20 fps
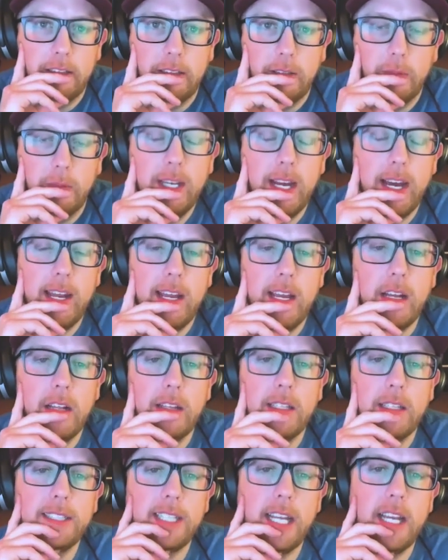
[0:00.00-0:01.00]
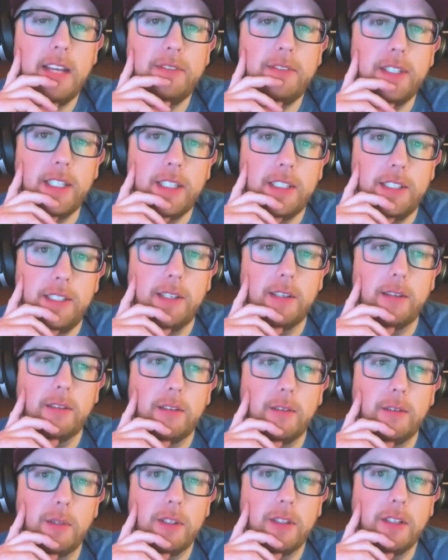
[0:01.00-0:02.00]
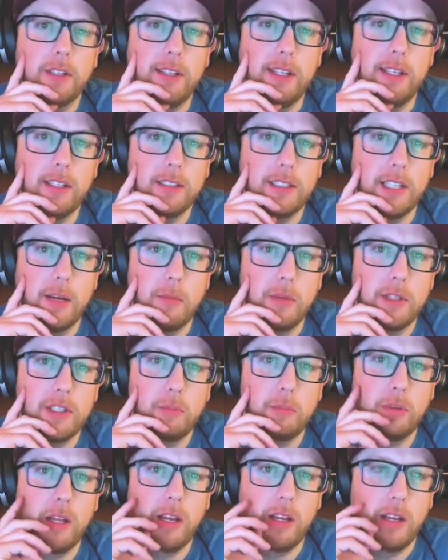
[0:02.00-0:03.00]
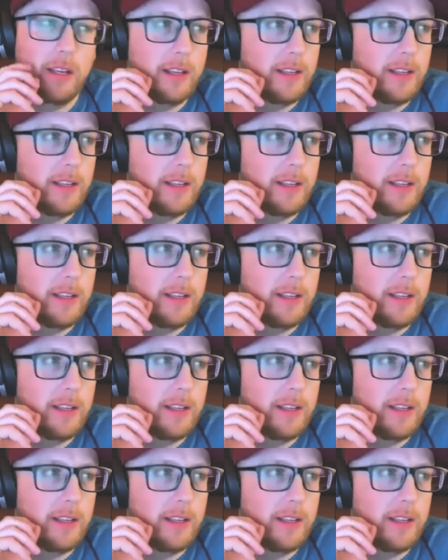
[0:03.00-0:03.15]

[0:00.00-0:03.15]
We got a health and safety issue with yeah, there, someone's blood.